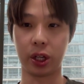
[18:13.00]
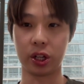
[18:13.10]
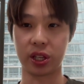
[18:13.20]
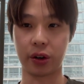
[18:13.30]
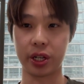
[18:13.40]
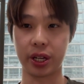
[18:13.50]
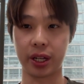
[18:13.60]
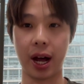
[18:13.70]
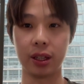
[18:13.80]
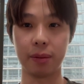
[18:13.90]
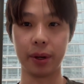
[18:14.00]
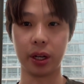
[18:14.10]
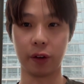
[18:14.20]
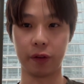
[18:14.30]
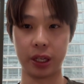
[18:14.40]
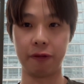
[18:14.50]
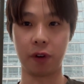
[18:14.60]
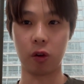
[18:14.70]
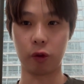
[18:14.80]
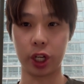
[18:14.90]
because there is an element of
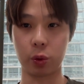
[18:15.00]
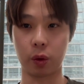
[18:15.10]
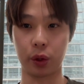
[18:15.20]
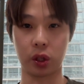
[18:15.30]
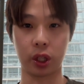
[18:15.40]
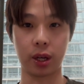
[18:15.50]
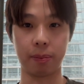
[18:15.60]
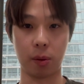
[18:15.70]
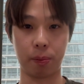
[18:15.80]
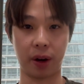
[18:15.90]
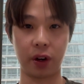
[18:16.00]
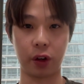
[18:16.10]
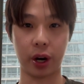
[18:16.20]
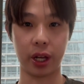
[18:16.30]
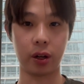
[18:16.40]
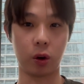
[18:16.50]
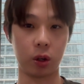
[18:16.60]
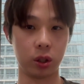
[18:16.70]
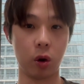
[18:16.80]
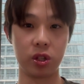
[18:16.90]
default risk when we're talking about private credit
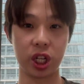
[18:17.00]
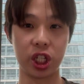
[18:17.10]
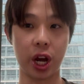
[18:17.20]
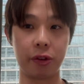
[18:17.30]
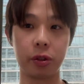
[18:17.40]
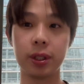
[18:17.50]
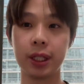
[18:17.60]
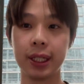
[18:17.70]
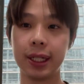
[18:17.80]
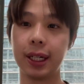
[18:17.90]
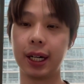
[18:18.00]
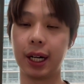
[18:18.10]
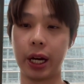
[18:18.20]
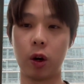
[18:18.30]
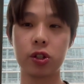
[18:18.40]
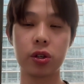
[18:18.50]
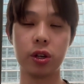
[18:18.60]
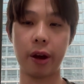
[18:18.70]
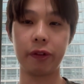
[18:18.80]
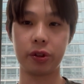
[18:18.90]
or loans in general. And also,
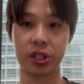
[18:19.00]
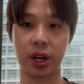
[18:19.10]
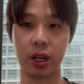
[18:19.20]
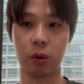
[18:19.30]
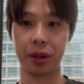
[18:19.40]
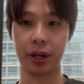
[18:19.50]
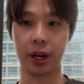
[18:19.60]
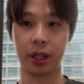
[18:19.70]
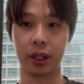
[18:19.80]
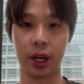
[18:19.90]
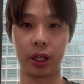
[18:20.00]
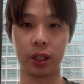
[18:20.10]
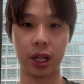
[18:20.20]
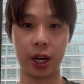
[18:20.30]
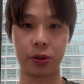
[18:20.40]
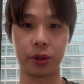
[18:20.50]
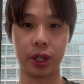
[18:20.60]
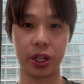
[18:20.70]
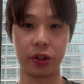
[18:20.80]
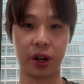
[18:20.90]
you have to study what the underlying collateral
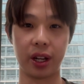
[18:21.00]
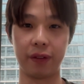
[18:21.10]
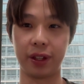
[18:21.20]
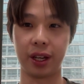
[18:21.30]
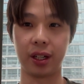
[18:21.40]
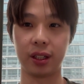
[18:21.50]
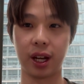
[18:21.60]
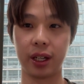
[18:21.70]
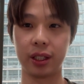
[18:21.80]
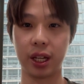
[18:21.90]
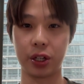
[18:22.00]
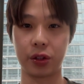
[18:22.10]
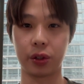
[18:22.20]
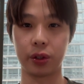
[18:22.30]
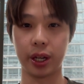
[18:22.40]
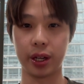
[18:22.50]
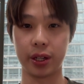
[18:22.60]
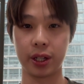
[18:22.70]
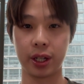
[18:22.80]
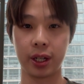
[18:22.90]
is, right? If the underlying collateral
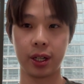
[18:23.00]
is